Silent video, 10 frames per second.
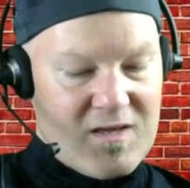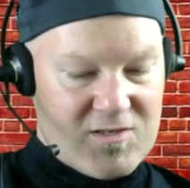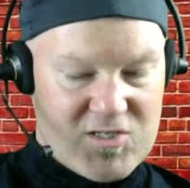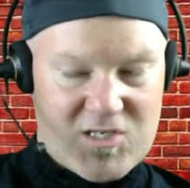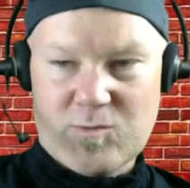
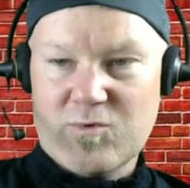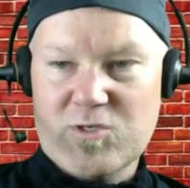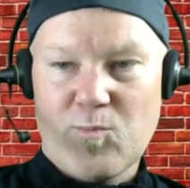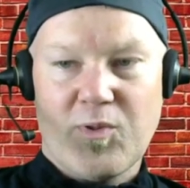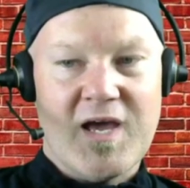The system
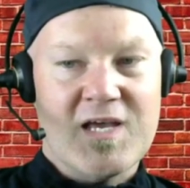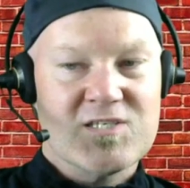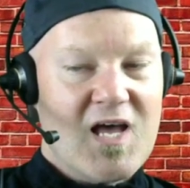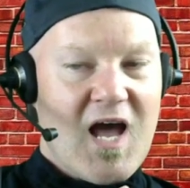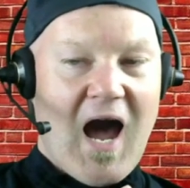was in
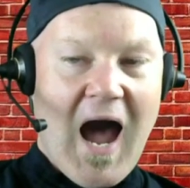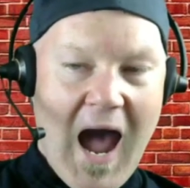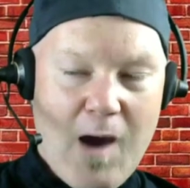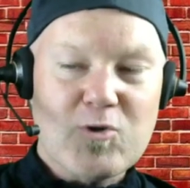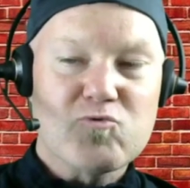place.
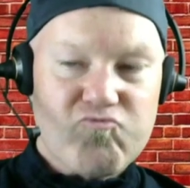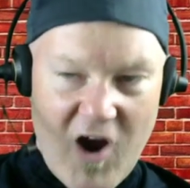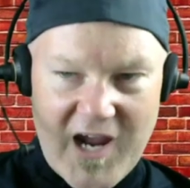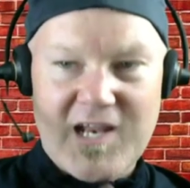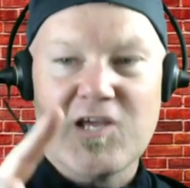I was
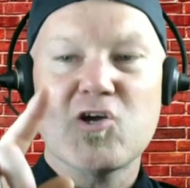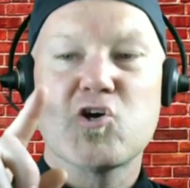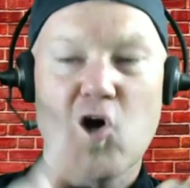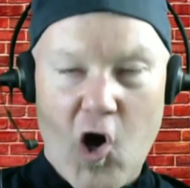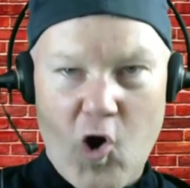writing
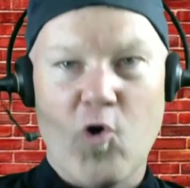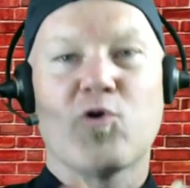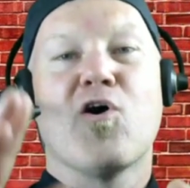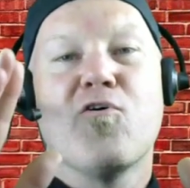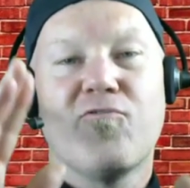
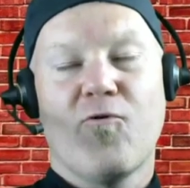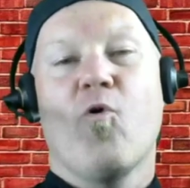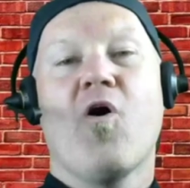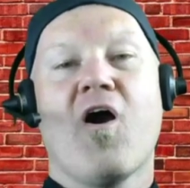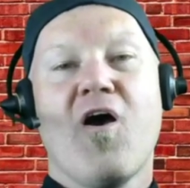code
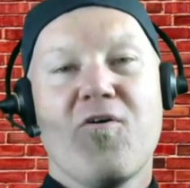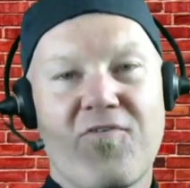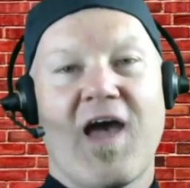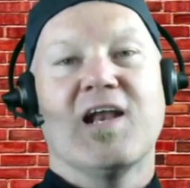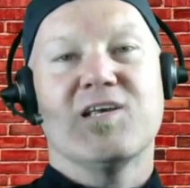for
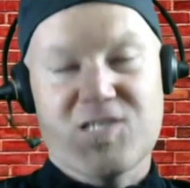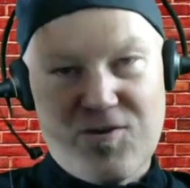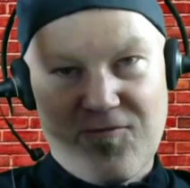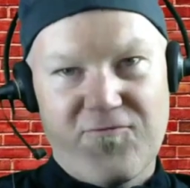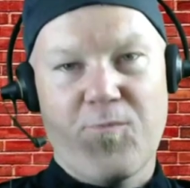
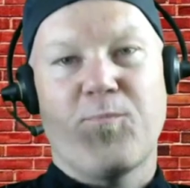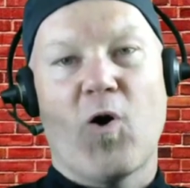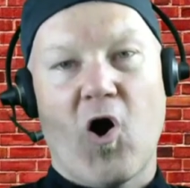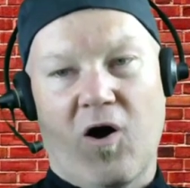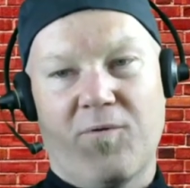fantasy
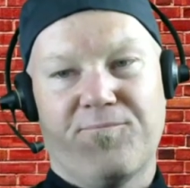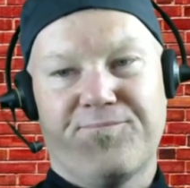football.